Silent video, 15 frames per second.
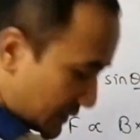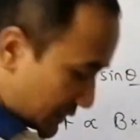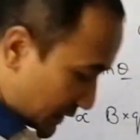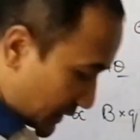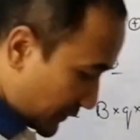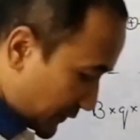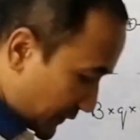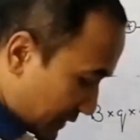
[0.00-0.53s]

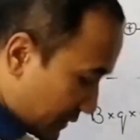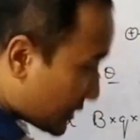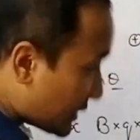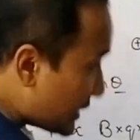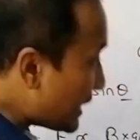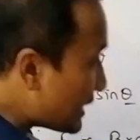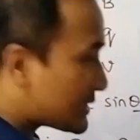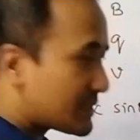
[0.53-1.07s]
If it
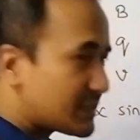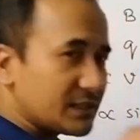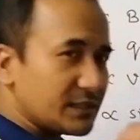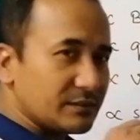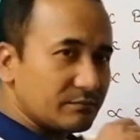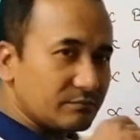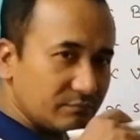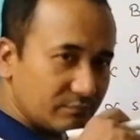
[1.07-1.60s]
creates the
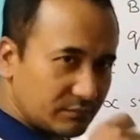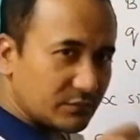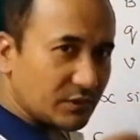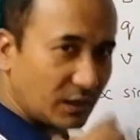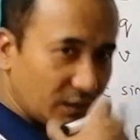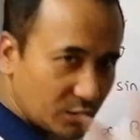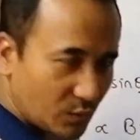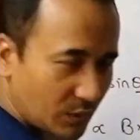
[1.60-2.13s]

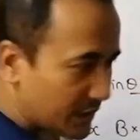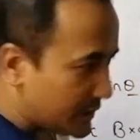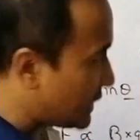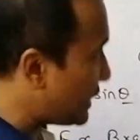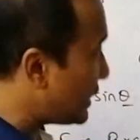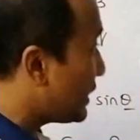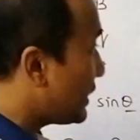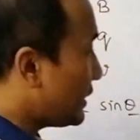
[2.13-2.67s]
other
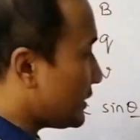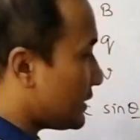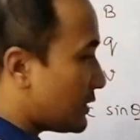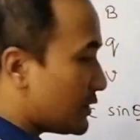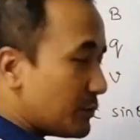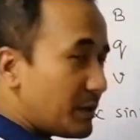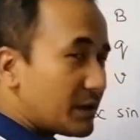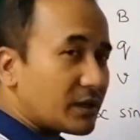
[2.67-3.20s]
quantity, their
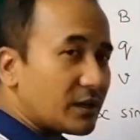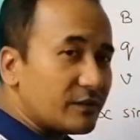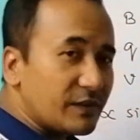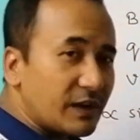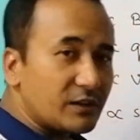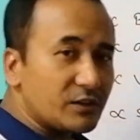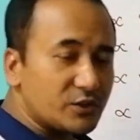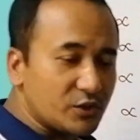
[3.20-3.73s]
numerical
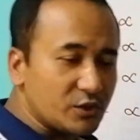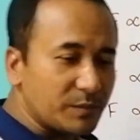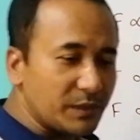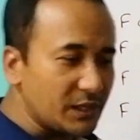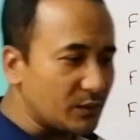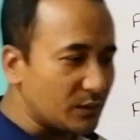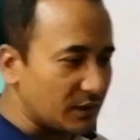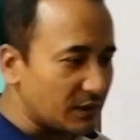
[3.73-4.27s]
value should be
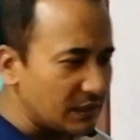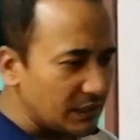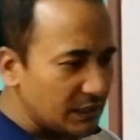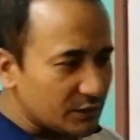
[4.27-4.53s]
equal.